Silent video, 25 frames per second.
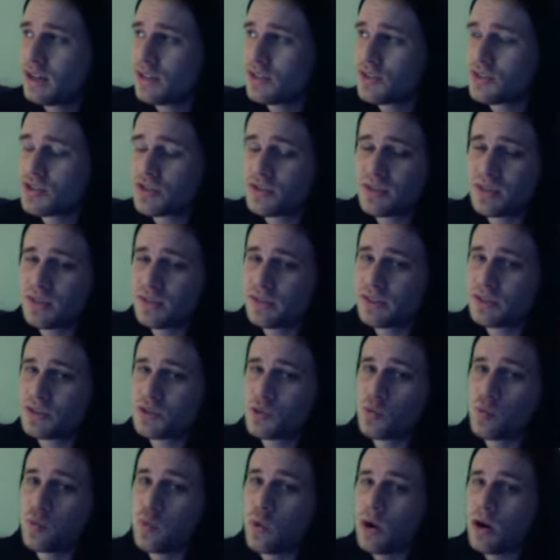you still need
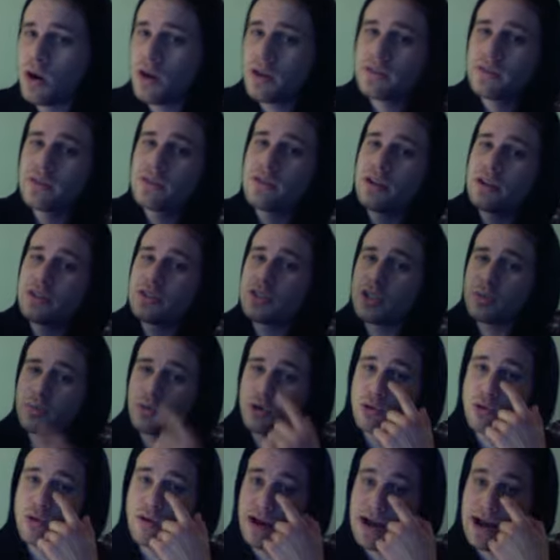to walk the
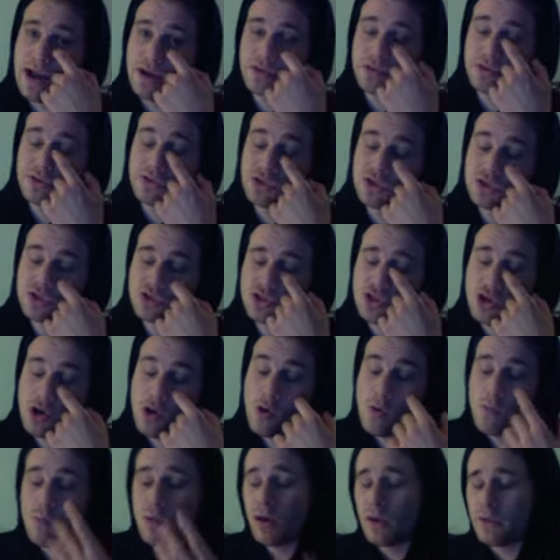customer around and
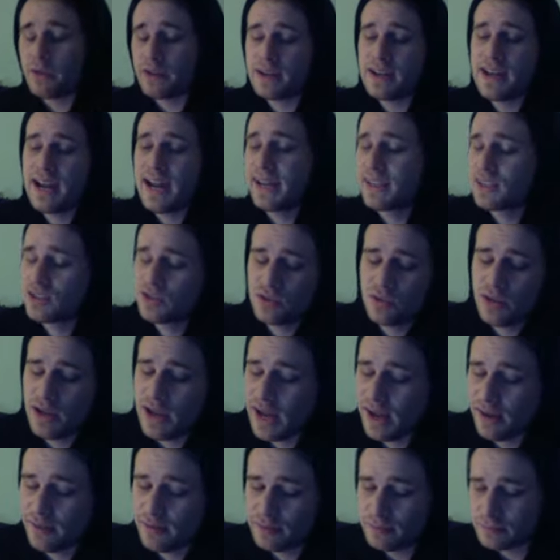show them all the cats you
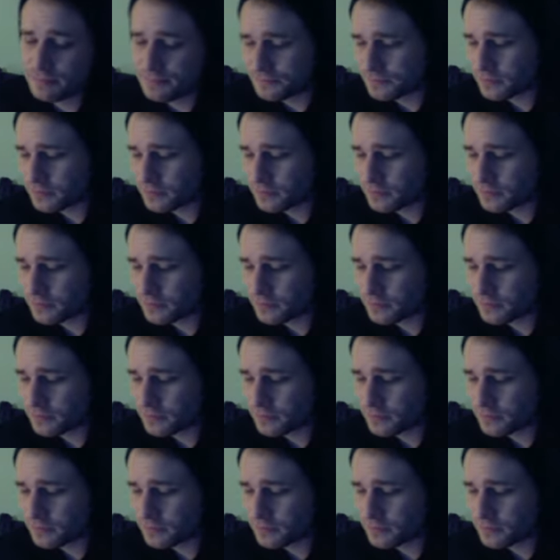have.